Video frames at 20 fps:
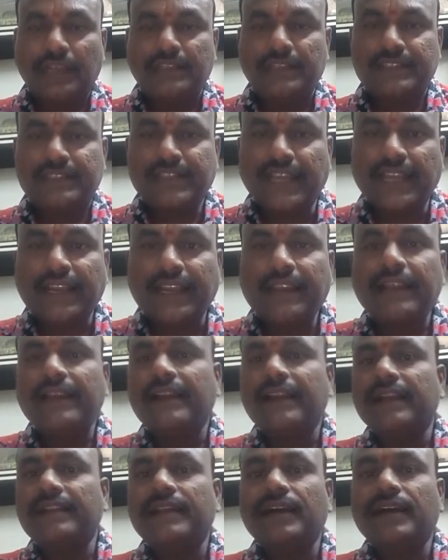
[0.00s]
sending
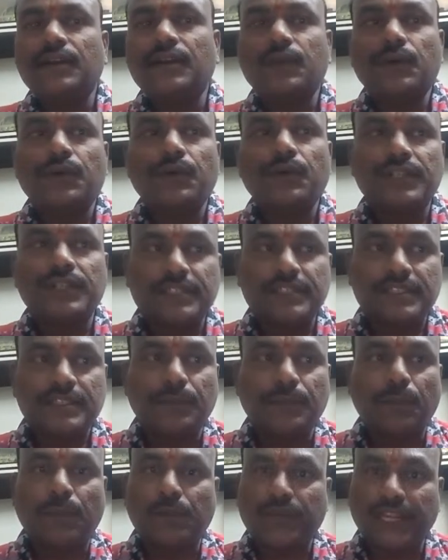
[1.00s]
the tourist
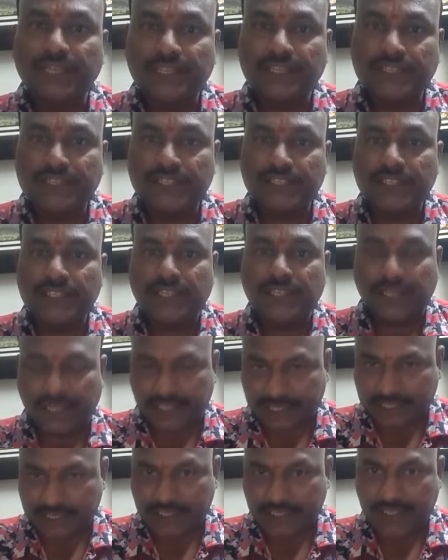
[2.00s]

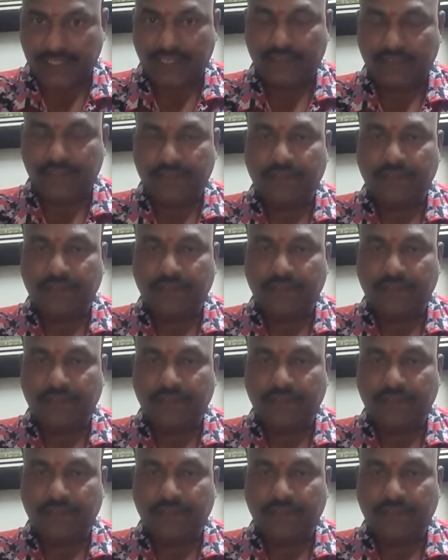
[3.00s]
potentiality